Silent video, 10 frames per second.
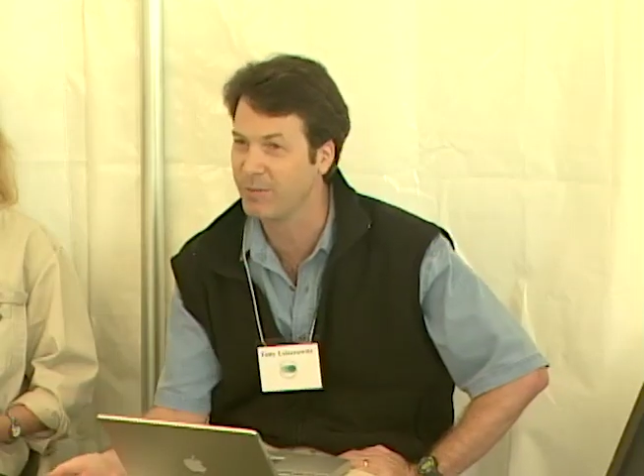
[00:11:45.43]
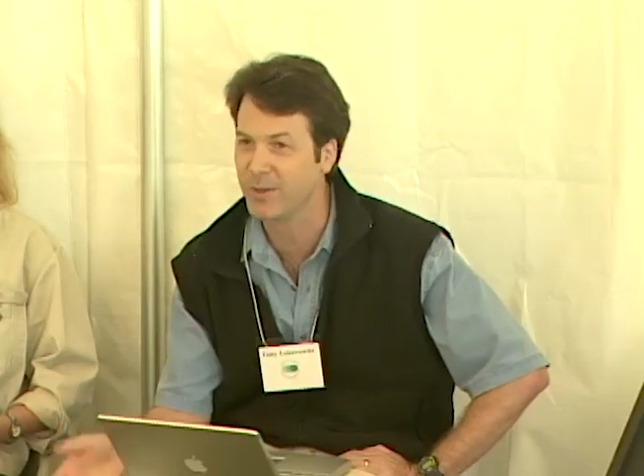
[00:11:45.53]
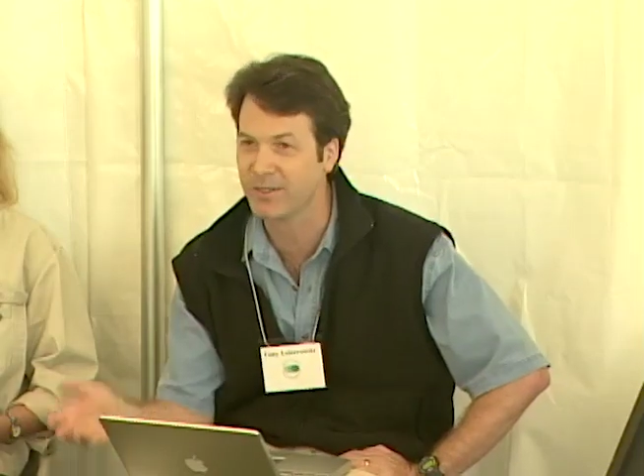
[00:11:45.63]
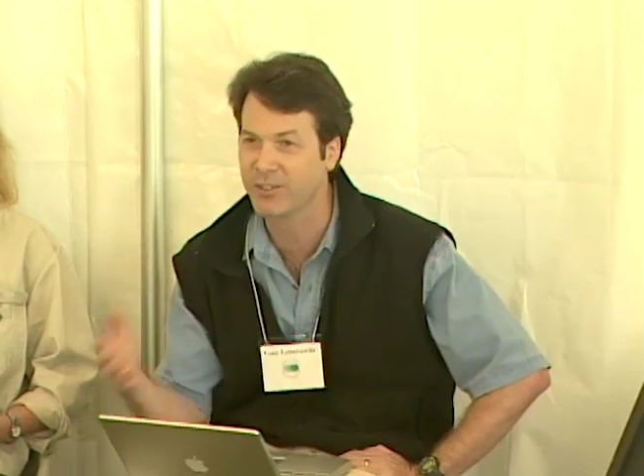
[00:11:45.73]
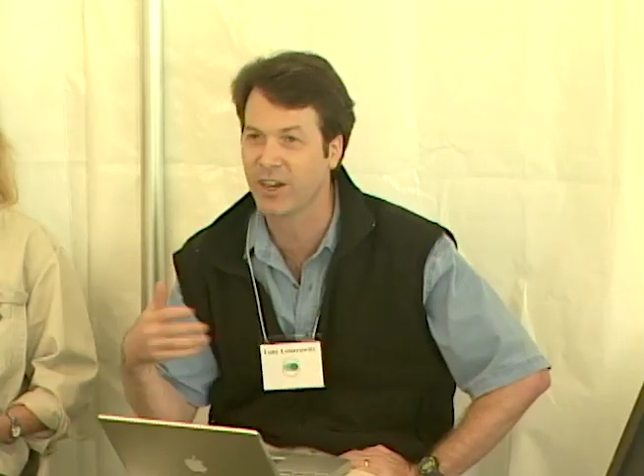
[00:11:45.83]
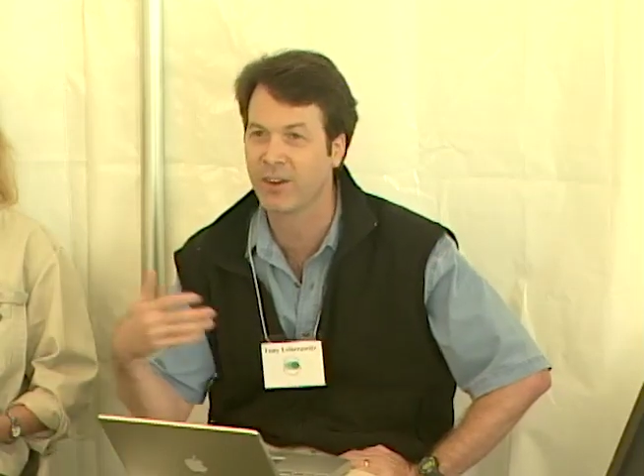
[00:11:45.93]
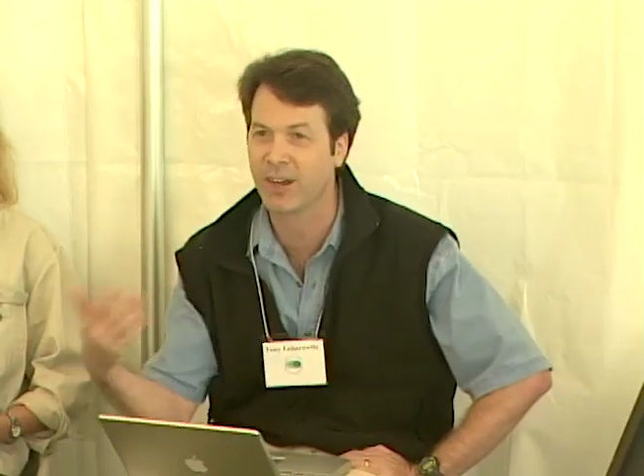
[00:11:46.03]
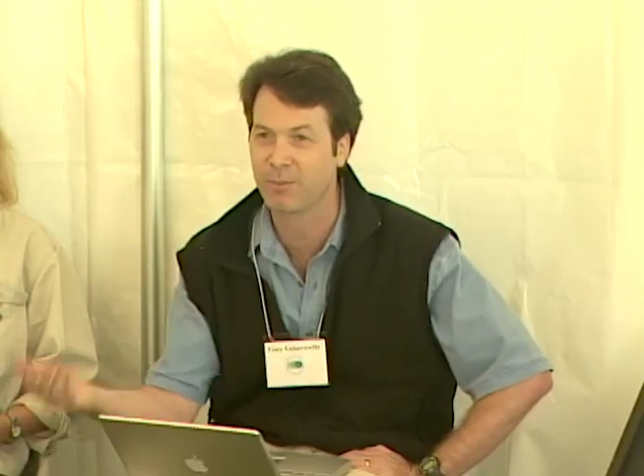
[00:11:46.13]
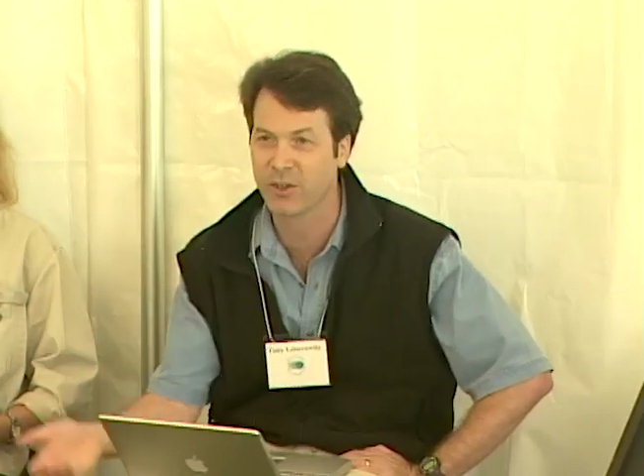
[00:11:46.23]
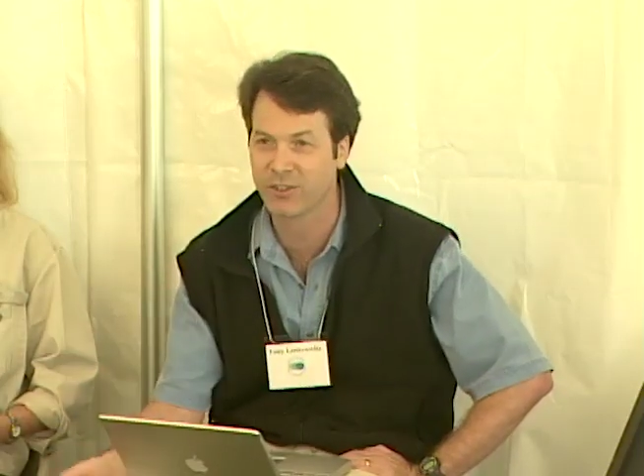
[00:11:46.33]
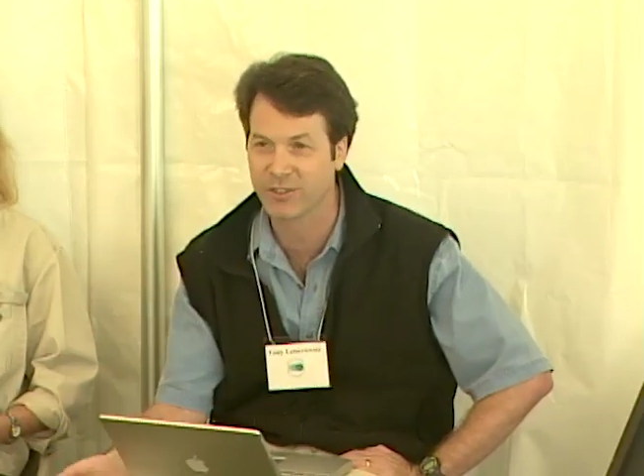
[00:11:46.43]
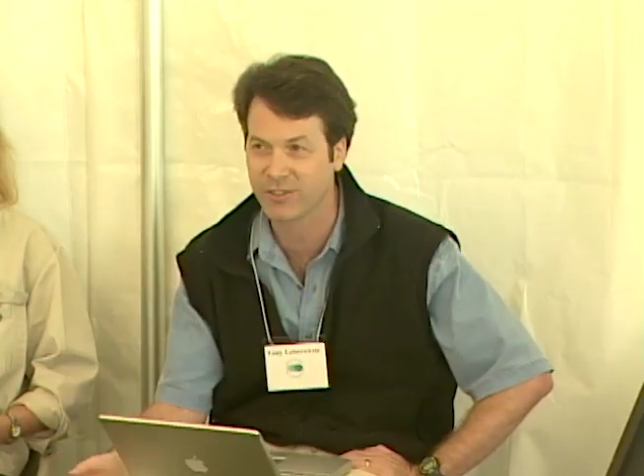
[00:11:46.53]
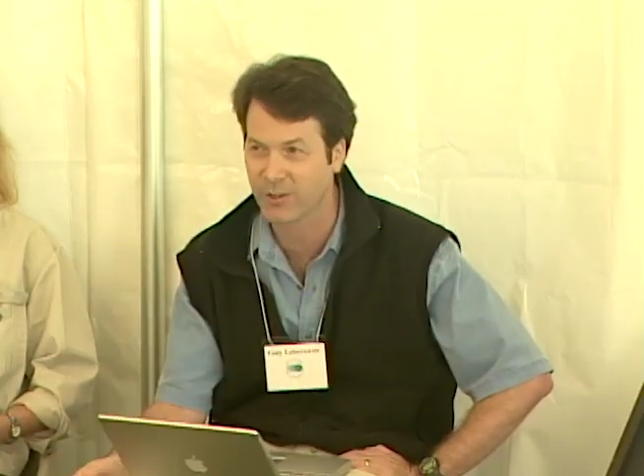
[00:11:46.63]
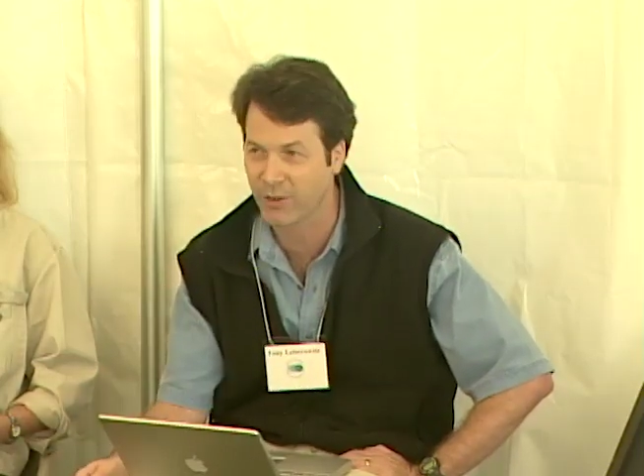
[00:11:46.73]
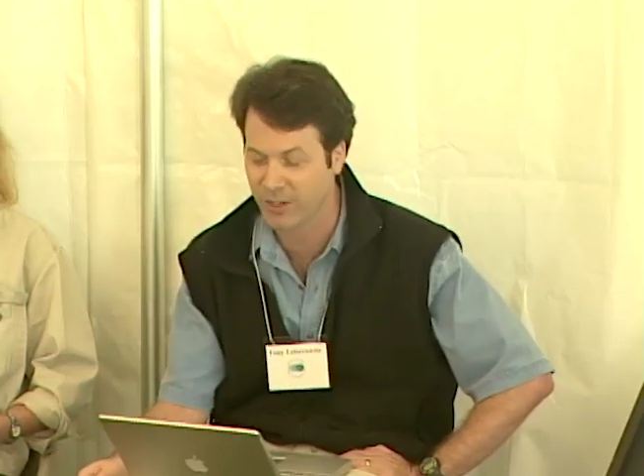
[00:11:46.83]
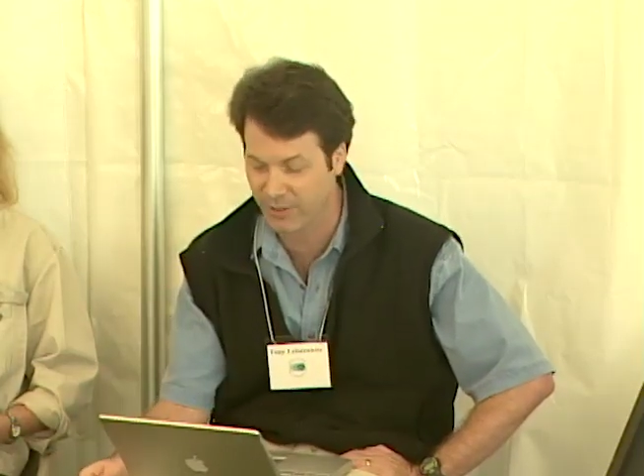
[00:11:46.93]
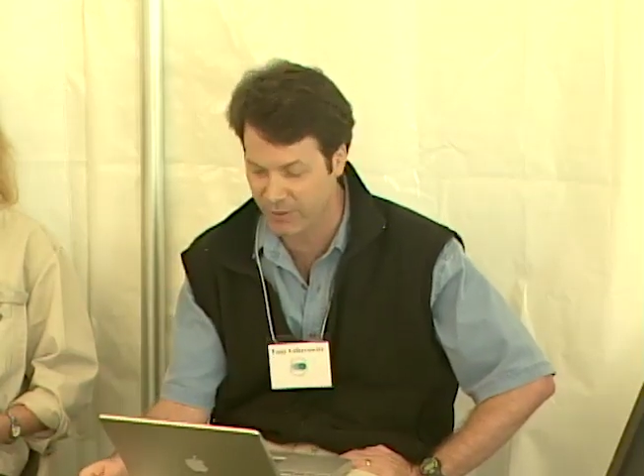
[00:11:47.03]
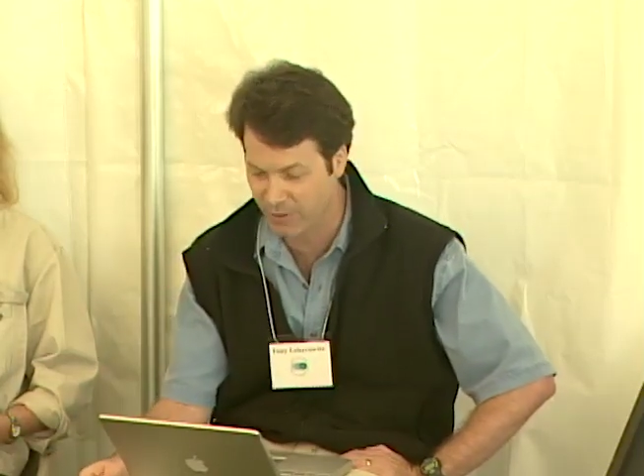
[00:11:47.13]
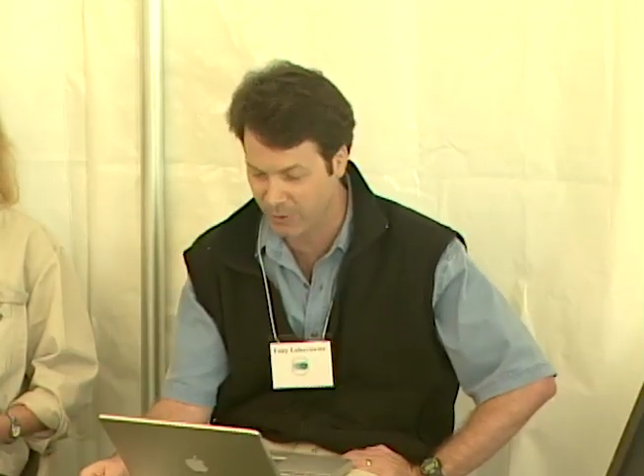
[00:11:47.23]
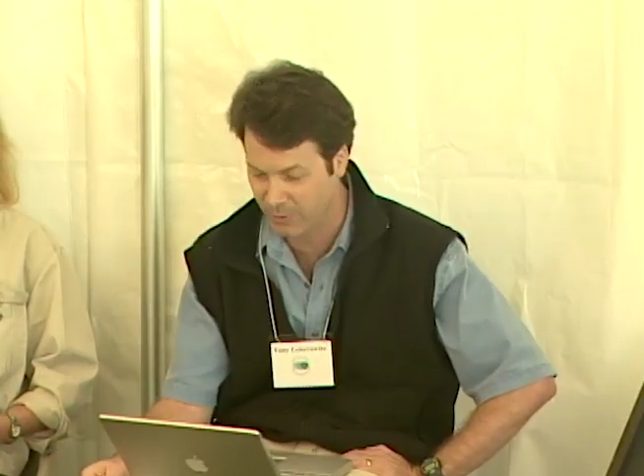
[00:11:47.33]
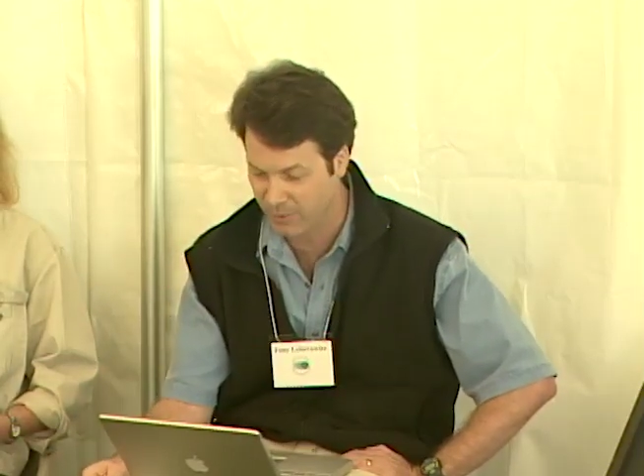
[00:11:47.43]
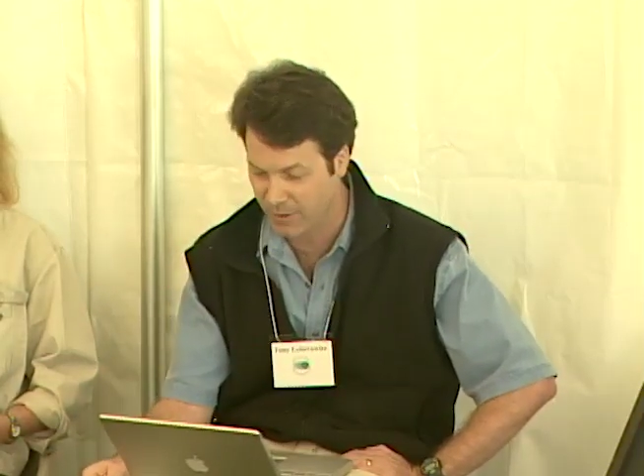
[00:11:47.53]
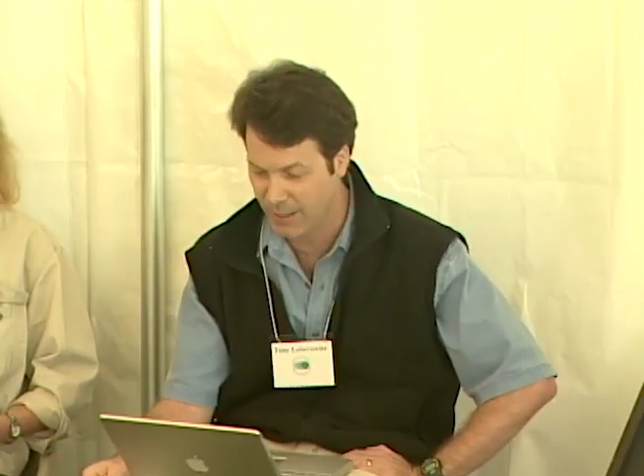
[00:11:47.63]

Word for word: We've been sharing our personal stories, and so